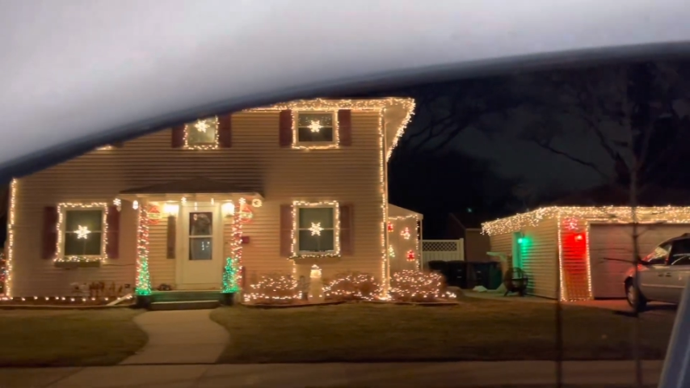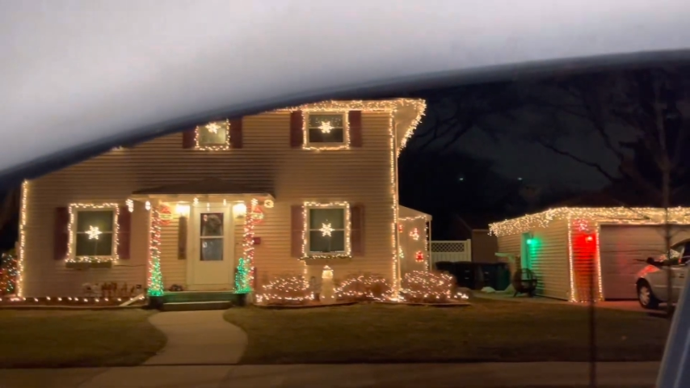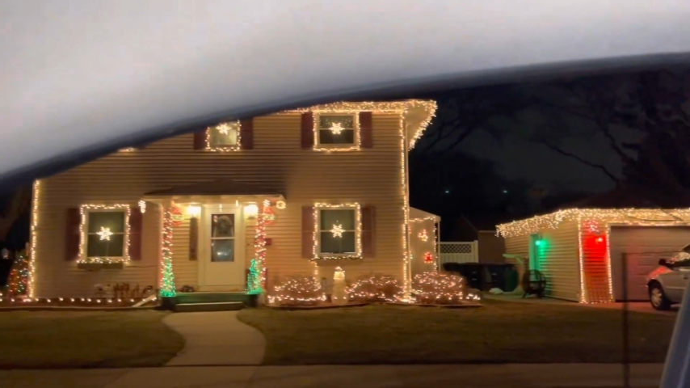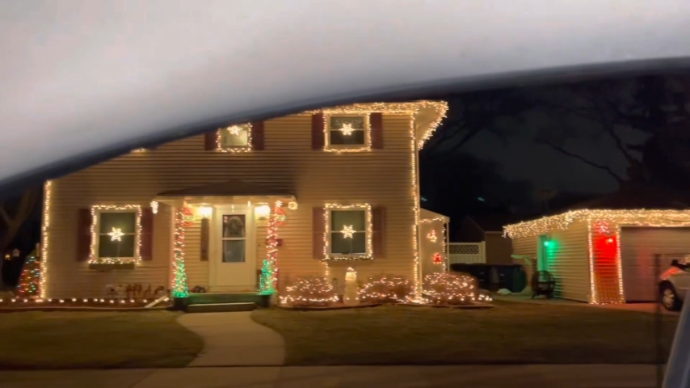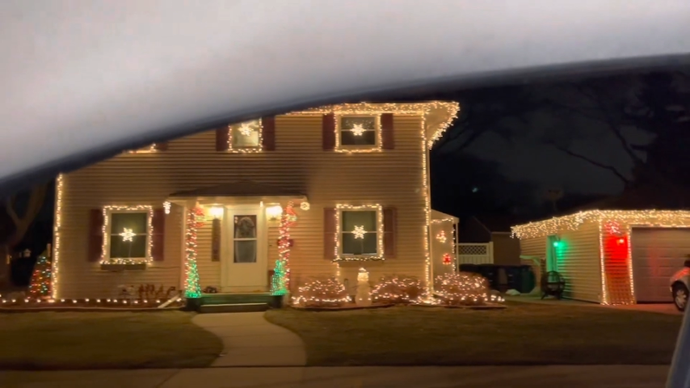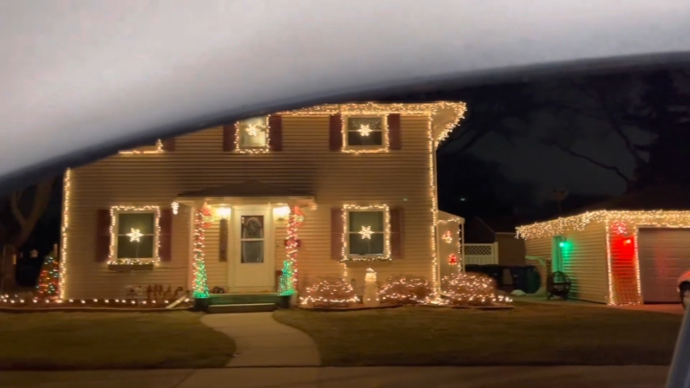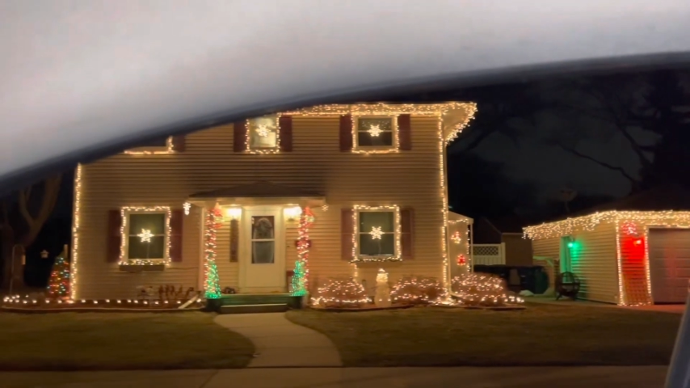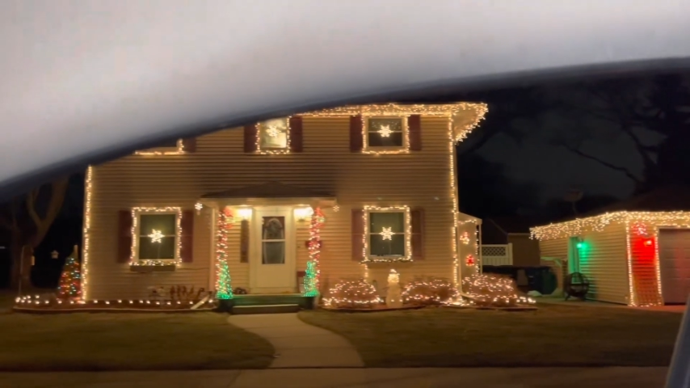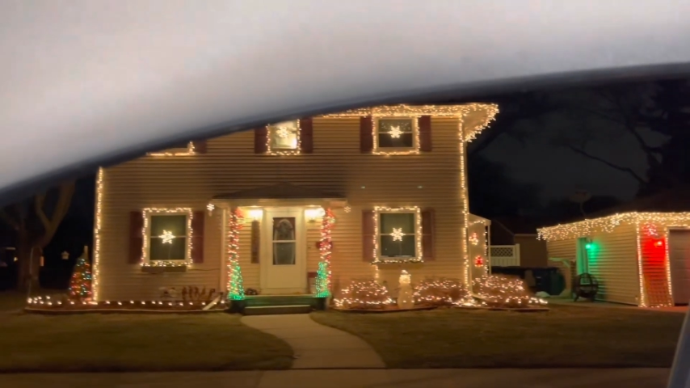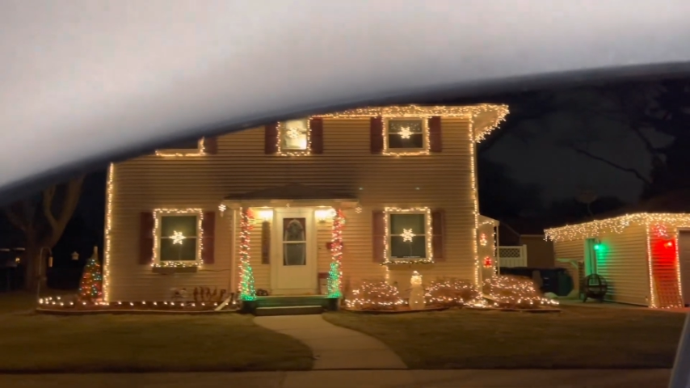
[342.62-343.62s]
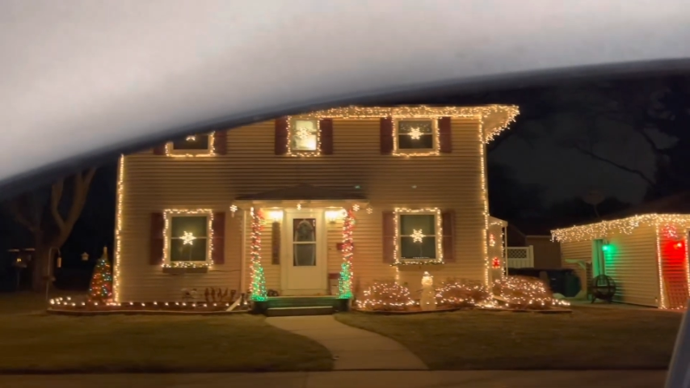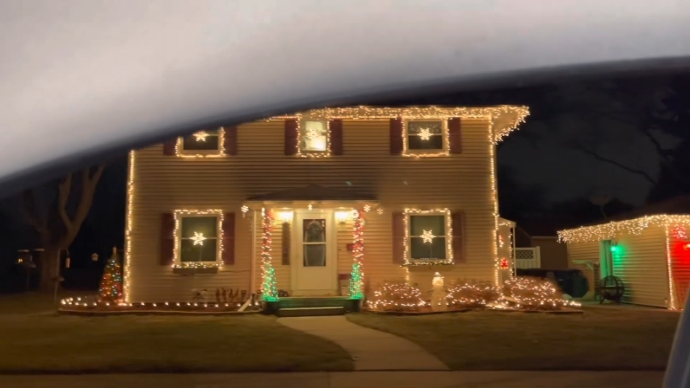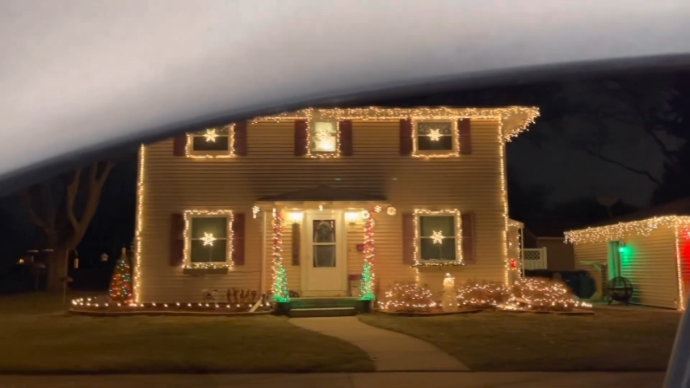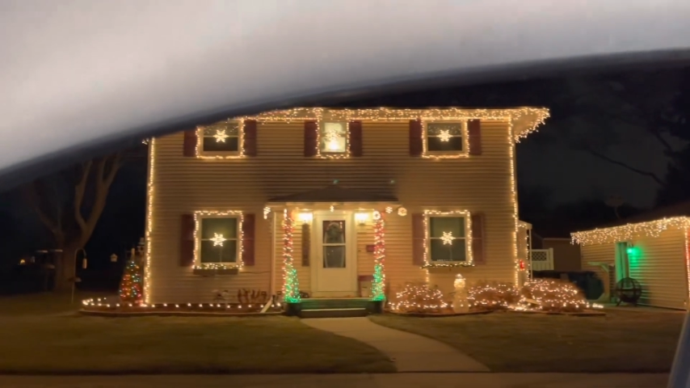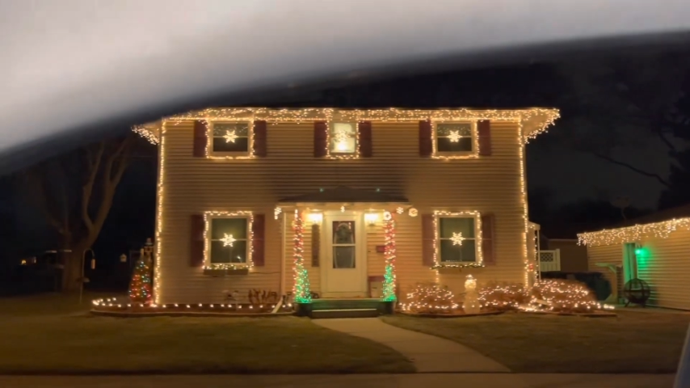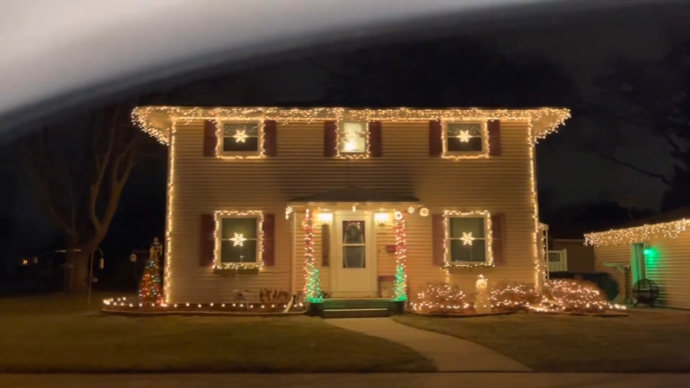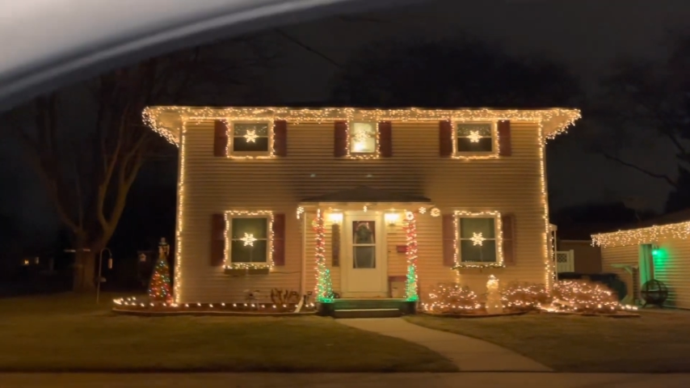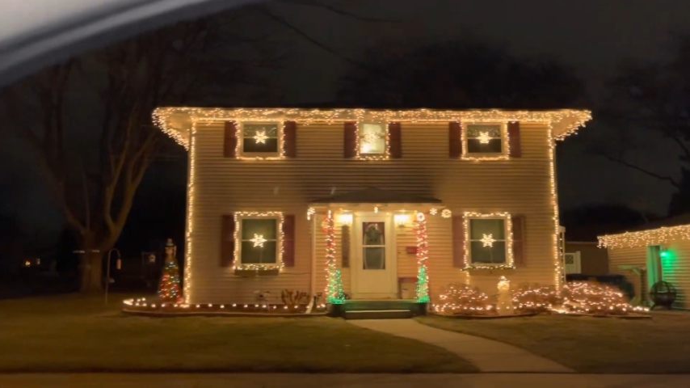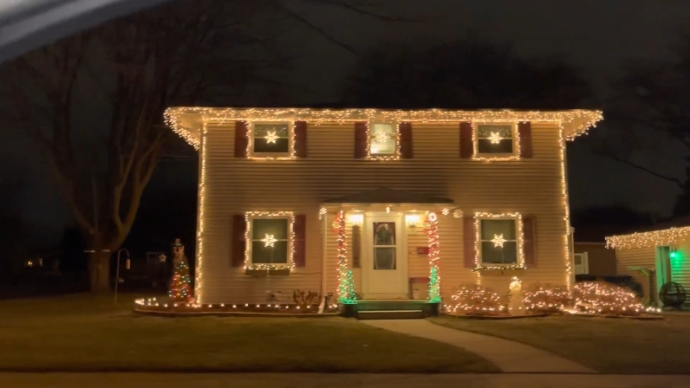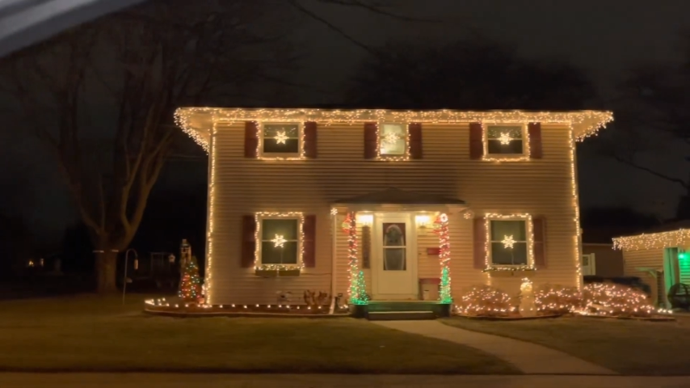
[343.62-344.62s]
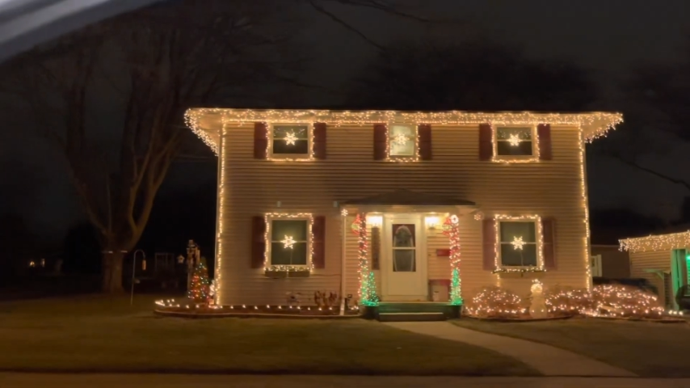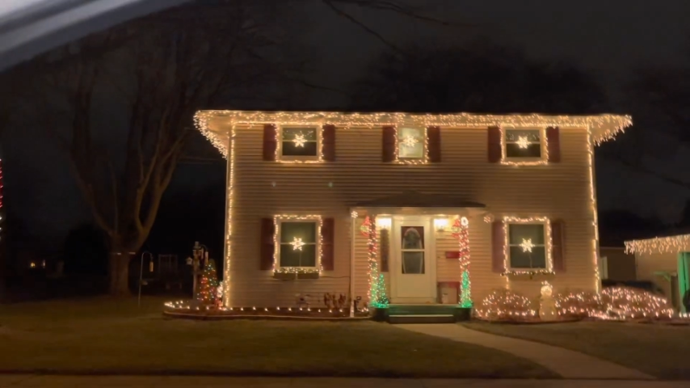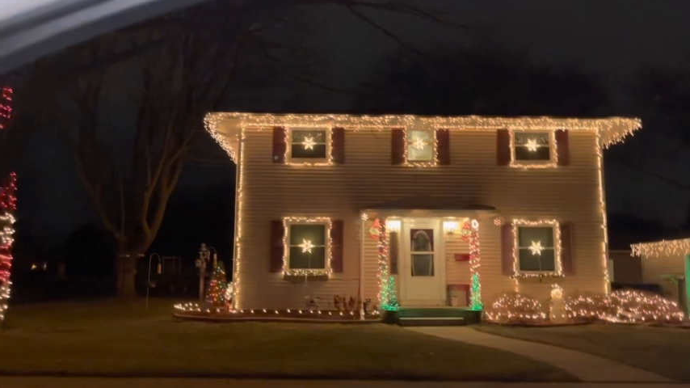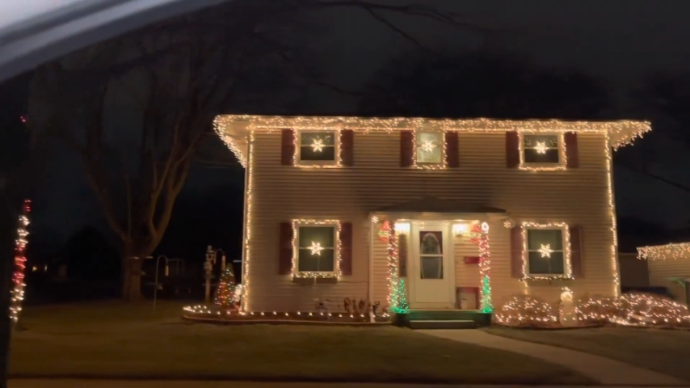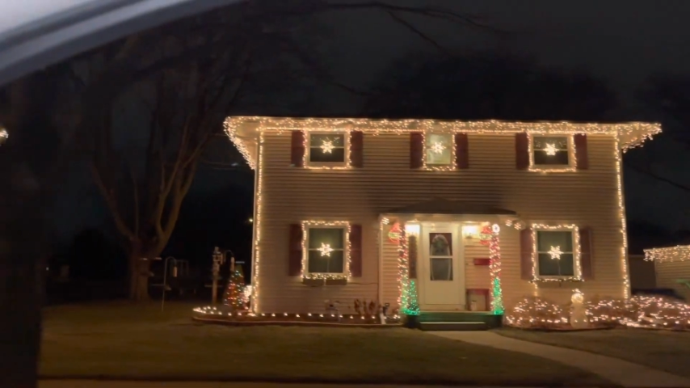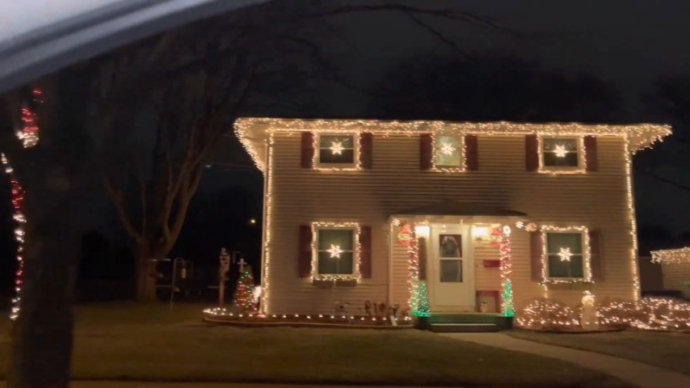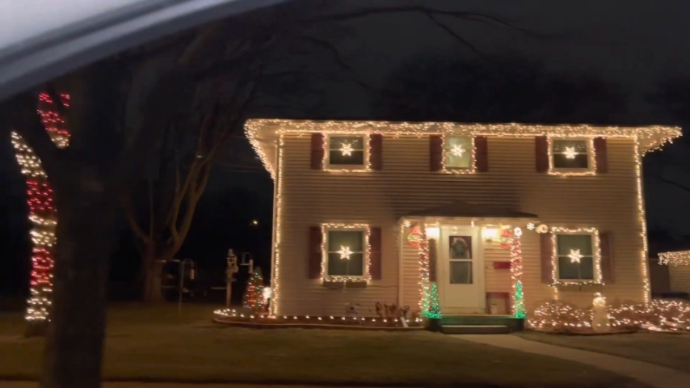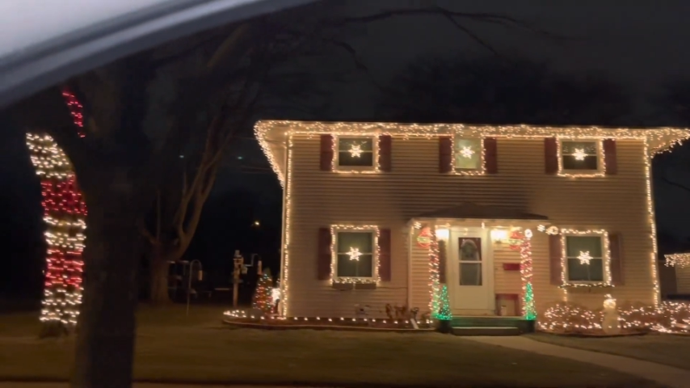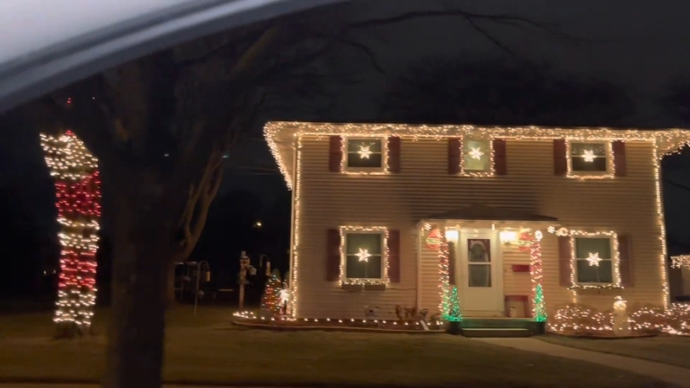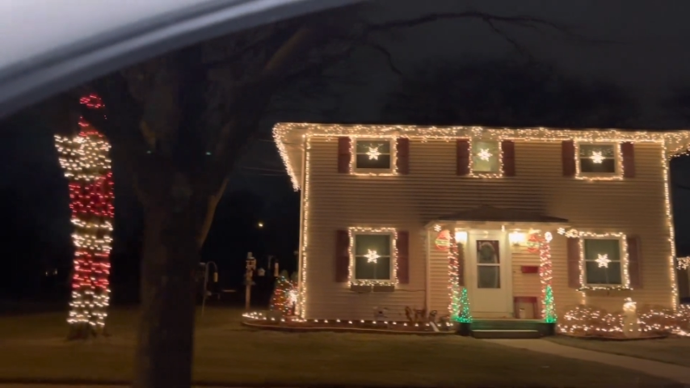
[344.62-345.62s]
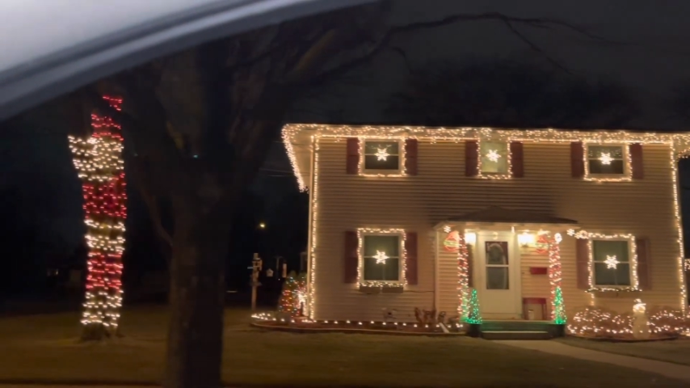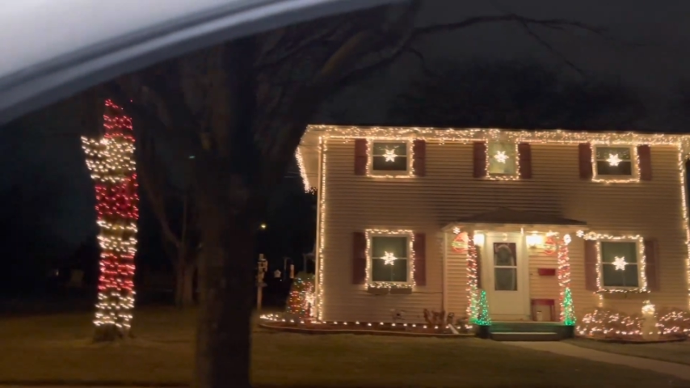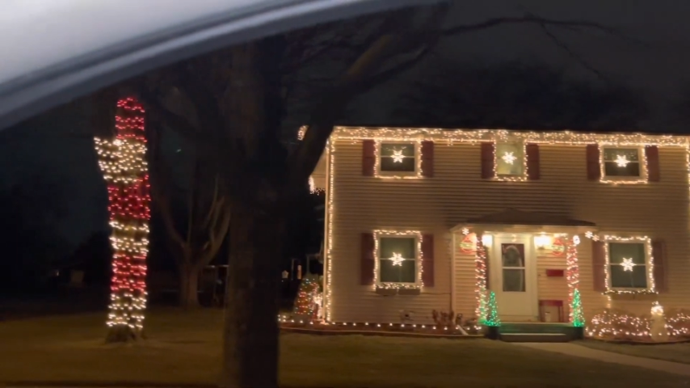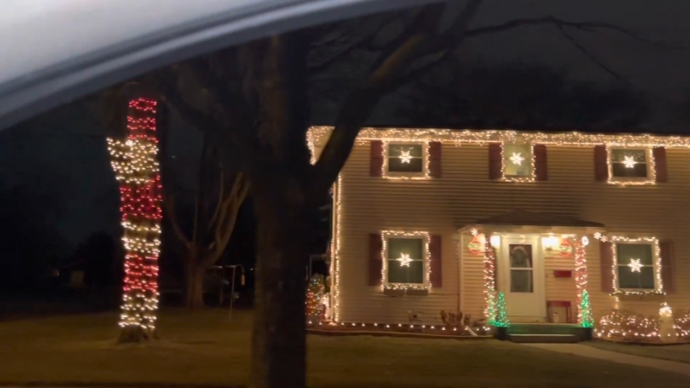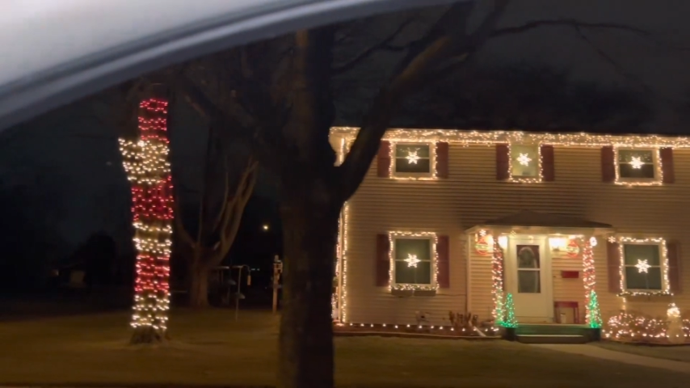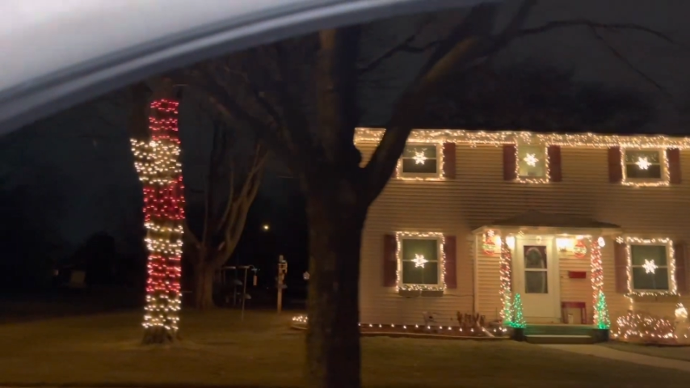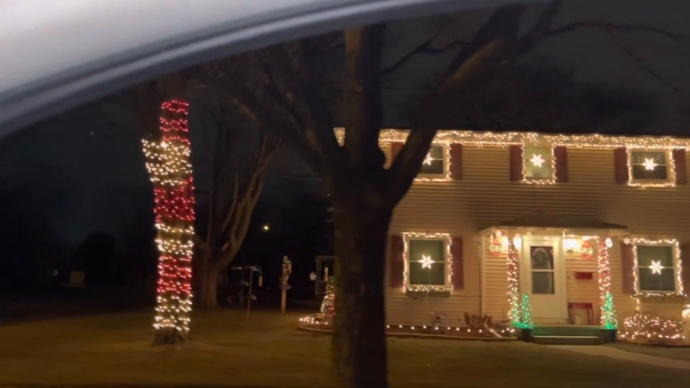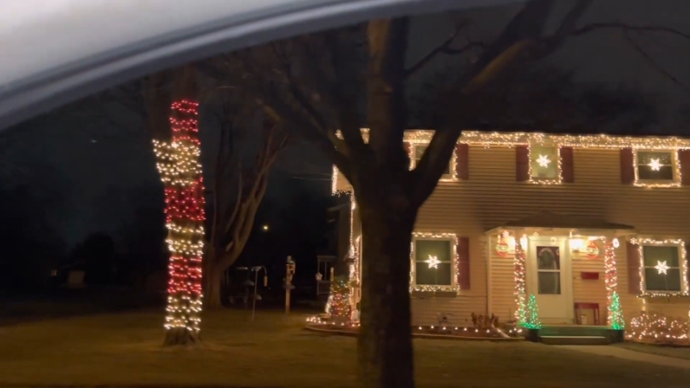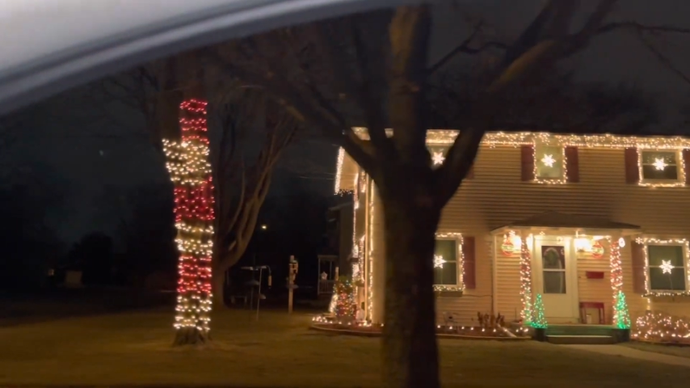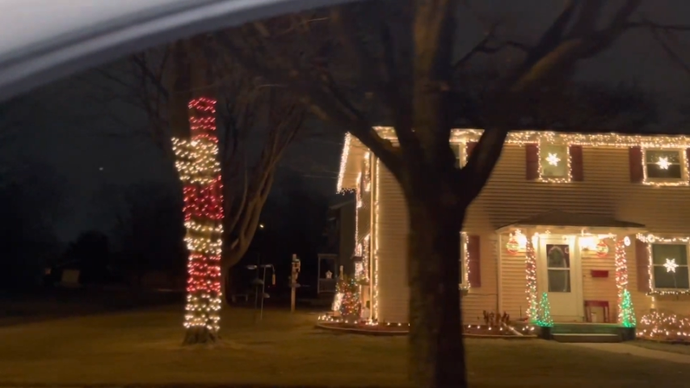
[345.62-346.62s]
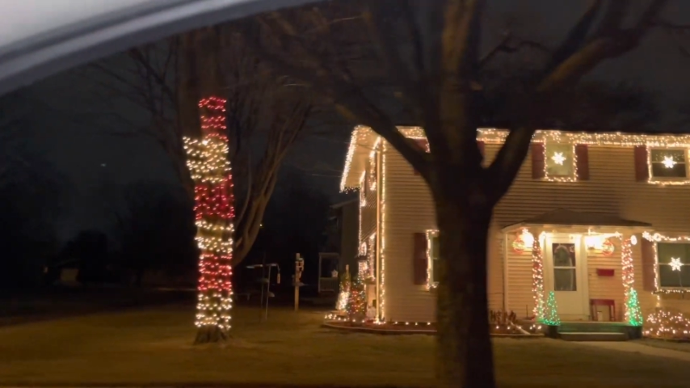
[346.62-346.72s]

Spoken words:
(no speaker visible)